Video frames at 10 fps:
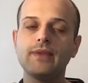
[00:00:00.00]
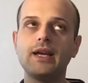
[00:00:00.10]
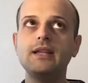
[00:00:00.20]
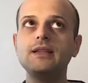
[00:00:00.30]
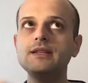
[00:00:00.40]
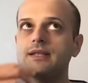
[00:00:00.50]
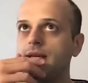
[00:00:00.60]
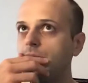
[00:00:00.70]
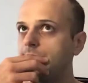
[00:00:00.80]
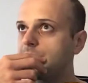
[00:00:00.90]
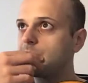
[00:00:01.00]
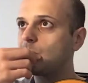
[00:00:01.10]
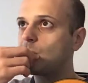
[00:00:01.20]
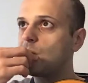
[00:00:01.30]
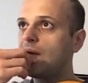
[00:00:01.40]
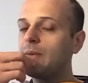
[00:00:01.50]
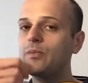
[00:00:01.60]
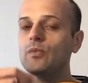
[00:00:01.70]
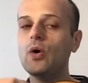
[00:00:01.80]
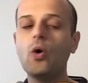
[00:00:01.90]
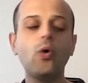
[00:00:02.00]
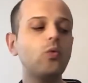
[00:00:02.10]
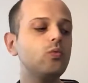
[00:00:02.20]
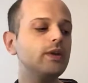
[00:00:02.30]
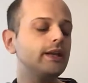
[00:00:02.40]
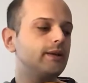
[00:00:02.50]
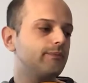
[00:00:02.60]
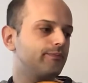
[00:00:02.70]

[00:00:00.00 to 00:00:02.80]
In this case, I'm only